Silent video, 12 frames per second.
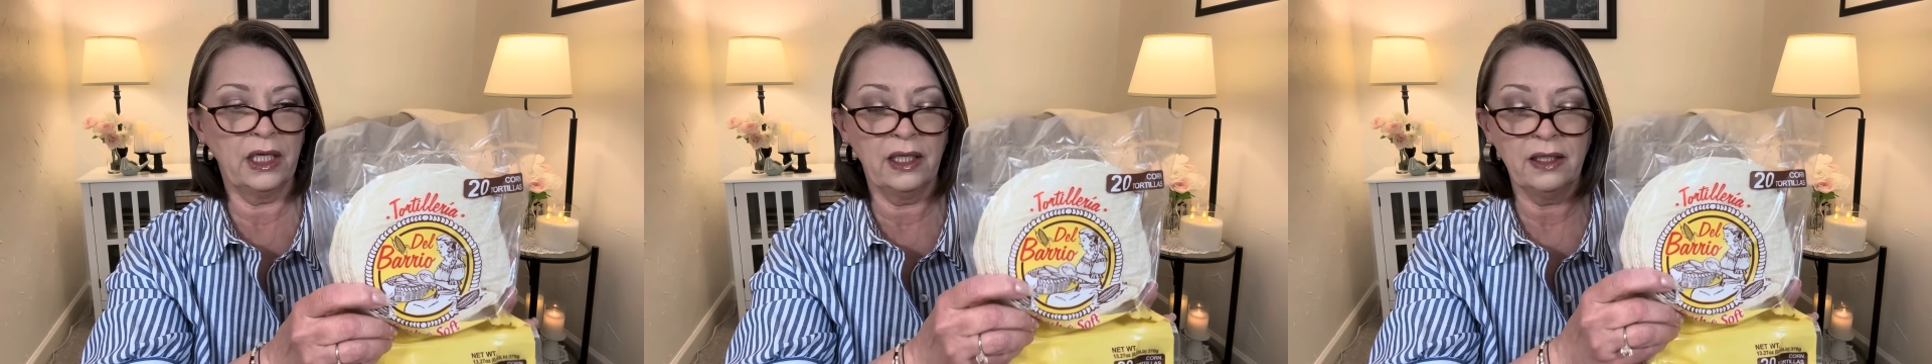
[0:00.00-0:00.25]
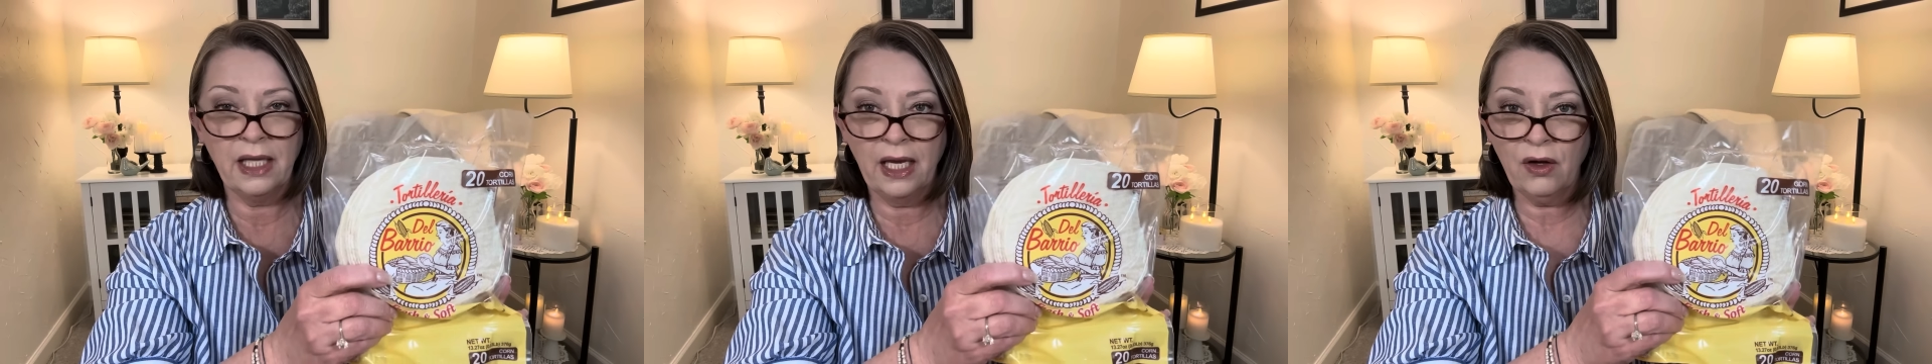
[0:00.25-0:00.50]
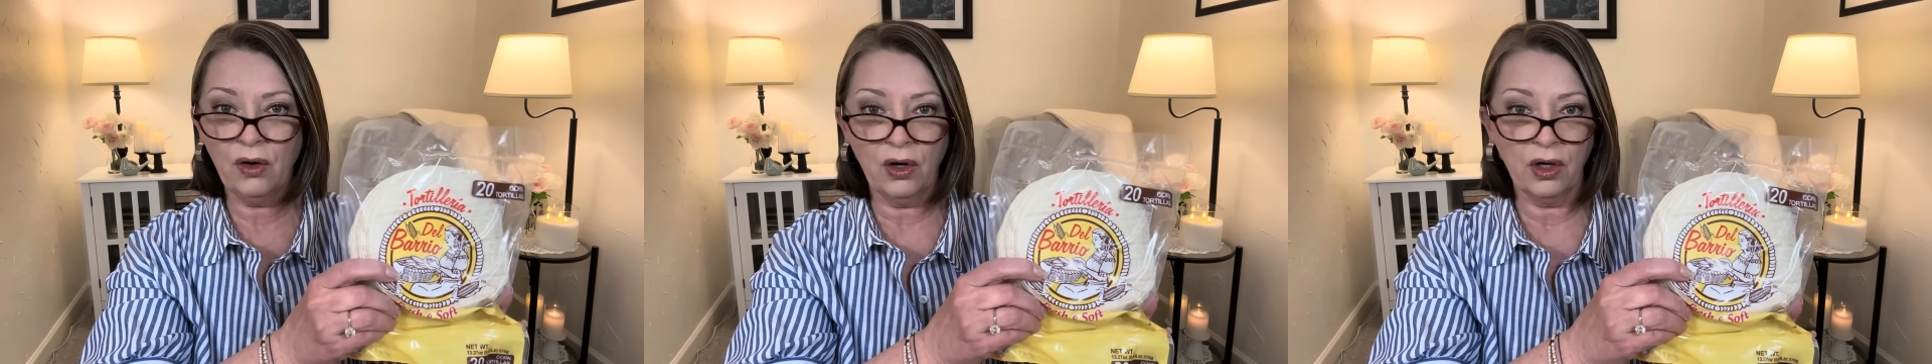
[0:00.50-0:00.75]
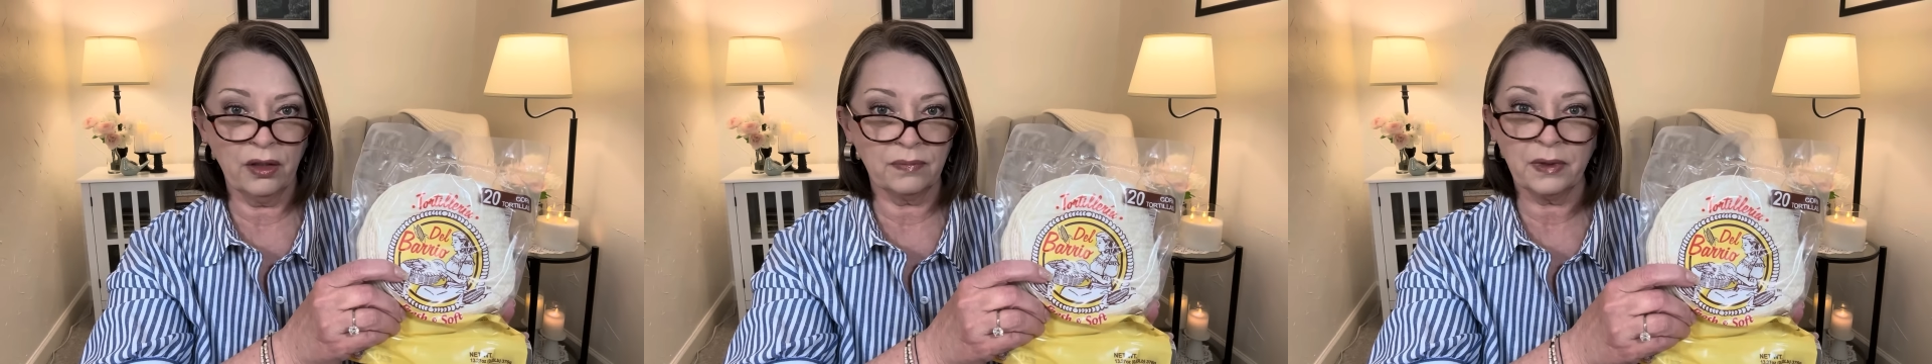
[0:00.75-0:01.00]
and they
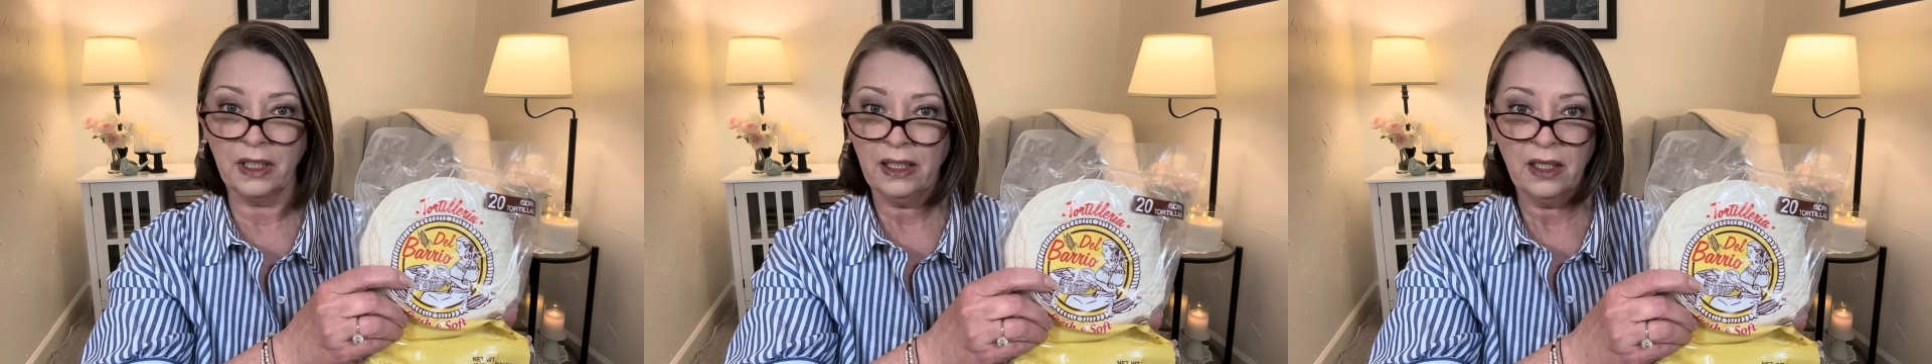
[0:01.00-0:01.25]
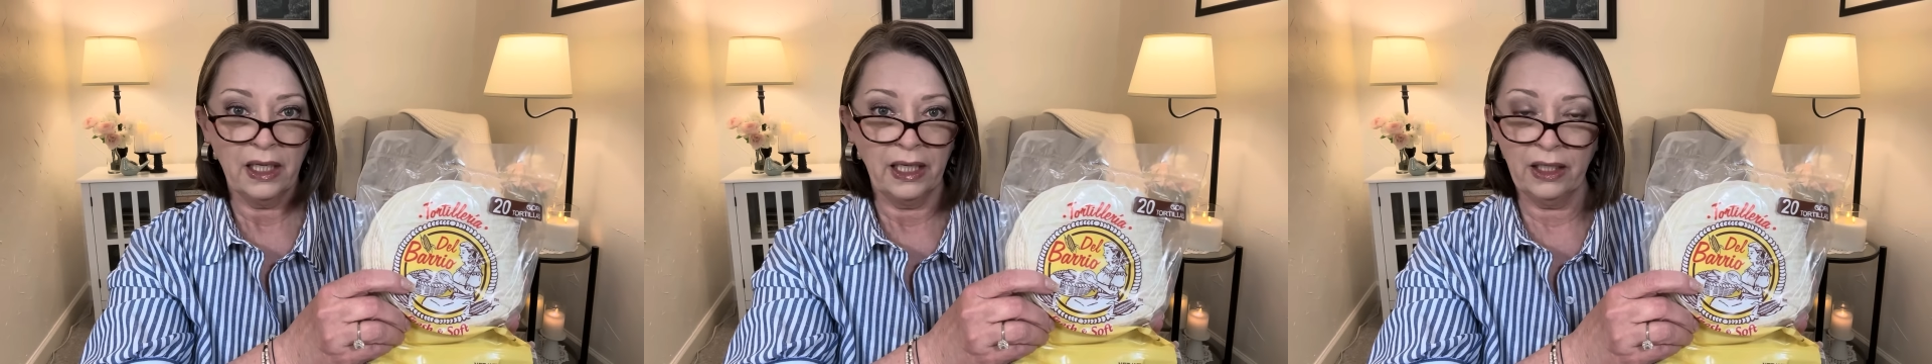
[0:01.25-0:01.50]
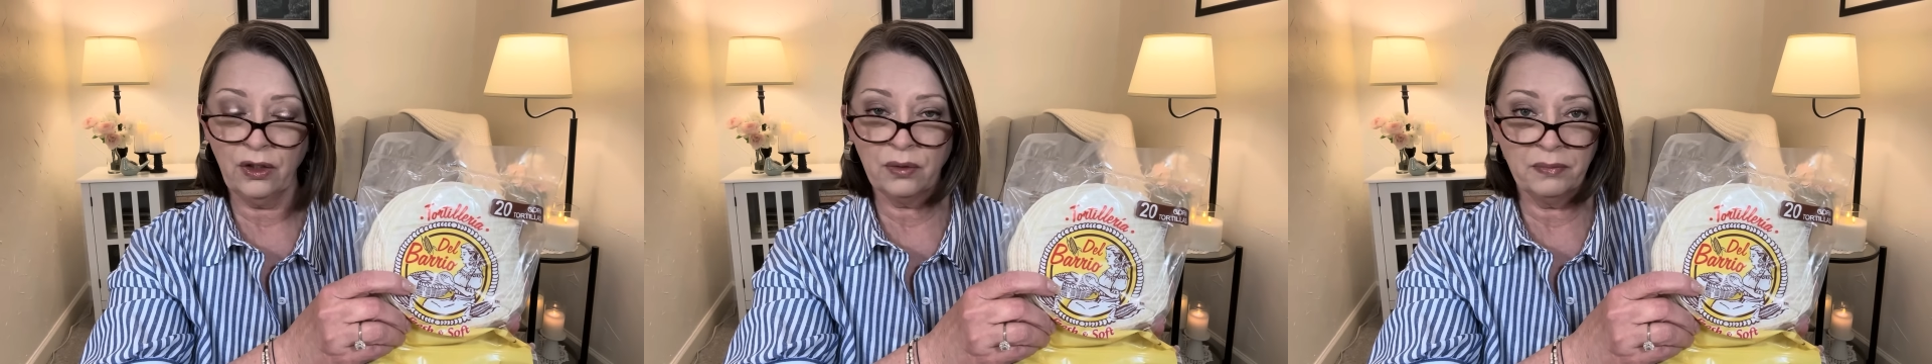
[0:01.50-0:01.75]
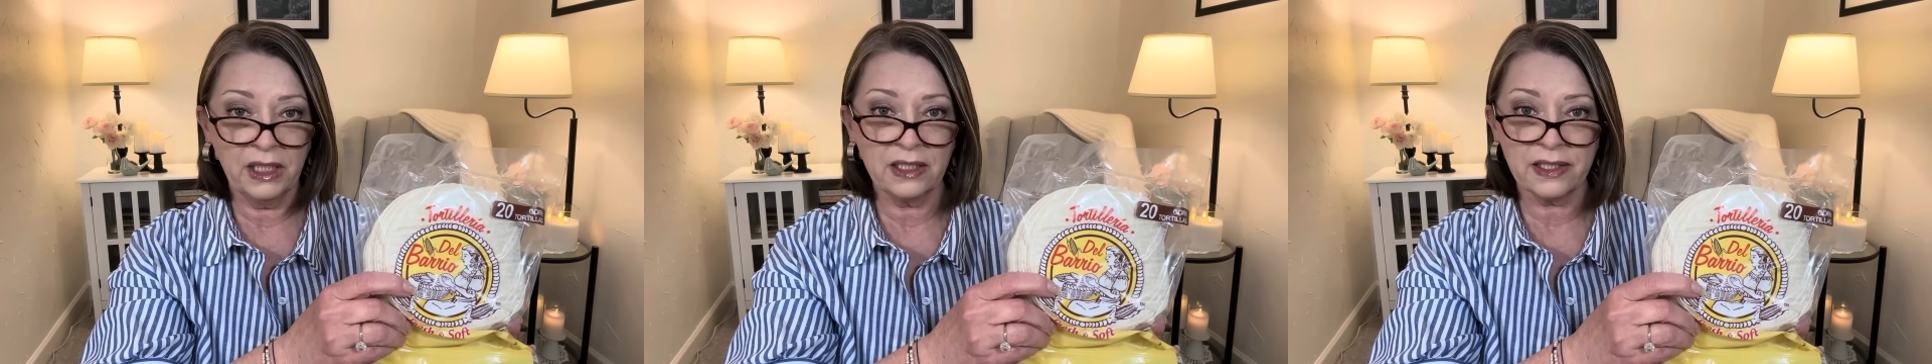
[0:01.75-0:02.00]
are hit or
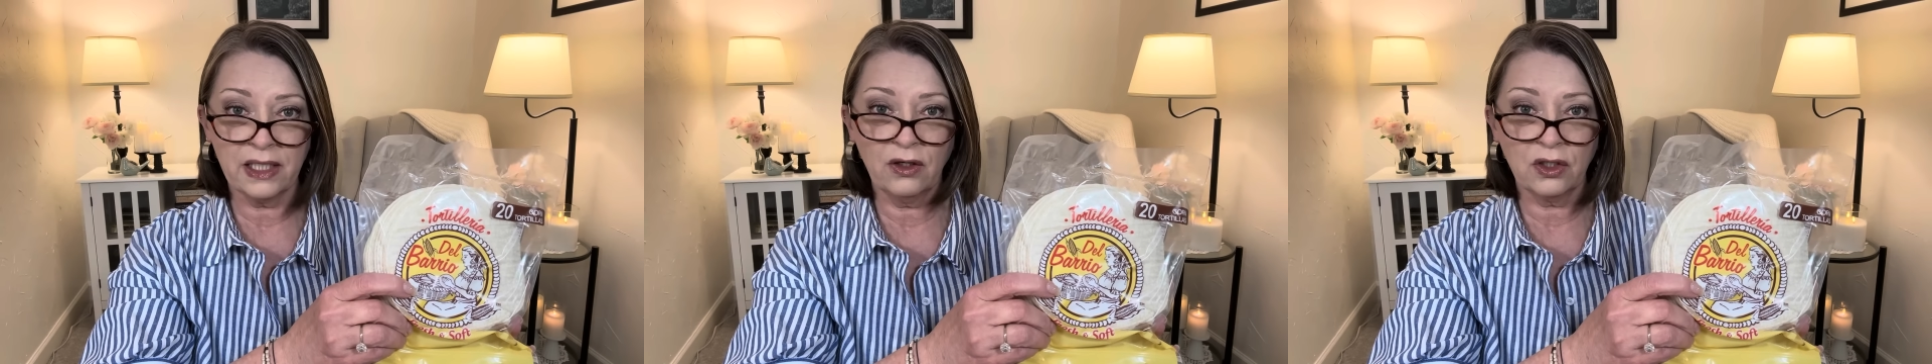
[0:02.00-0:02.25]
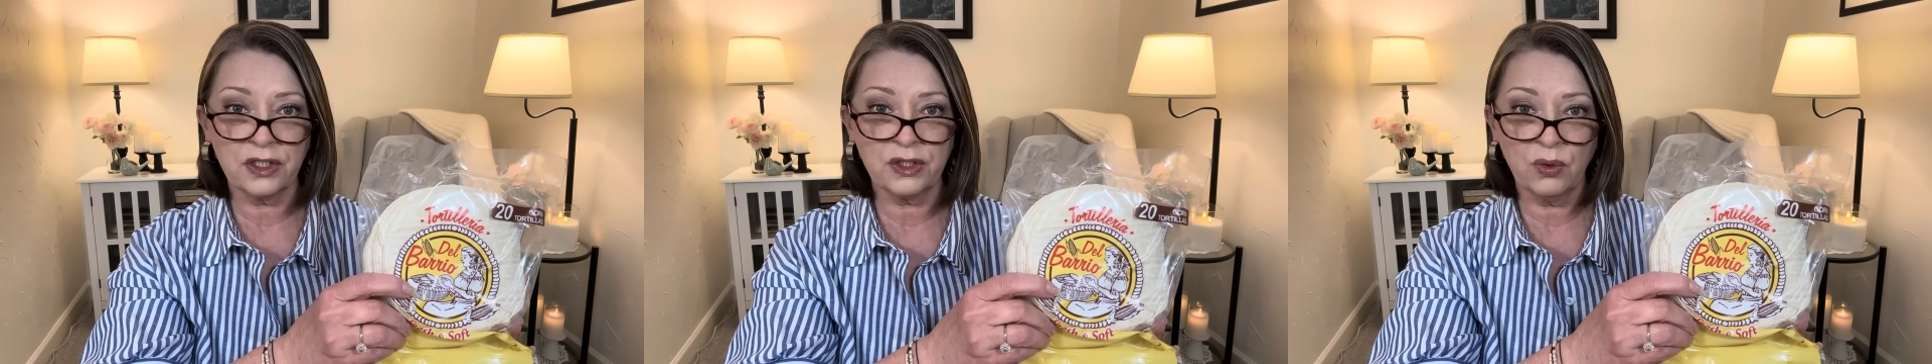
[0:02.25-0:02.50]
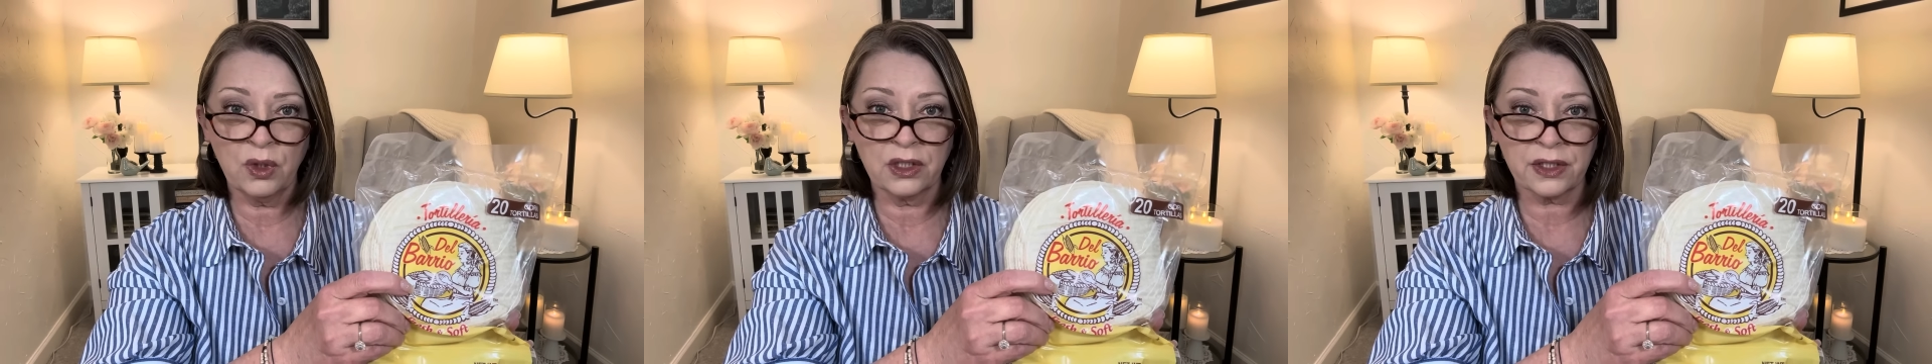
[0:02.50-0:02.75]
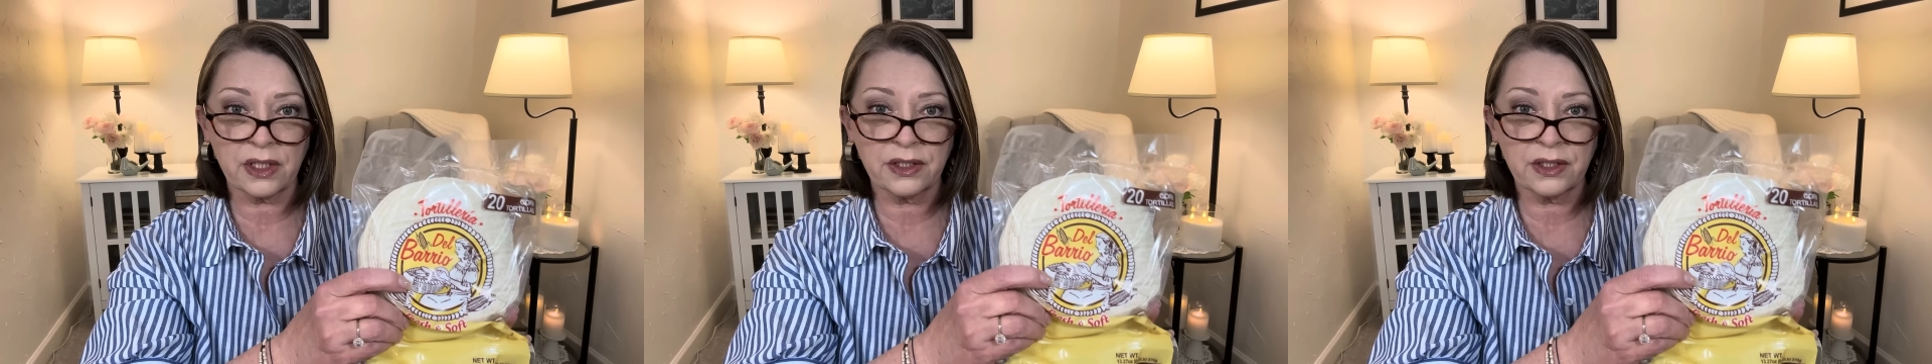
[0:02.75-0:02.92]
miss in our stores.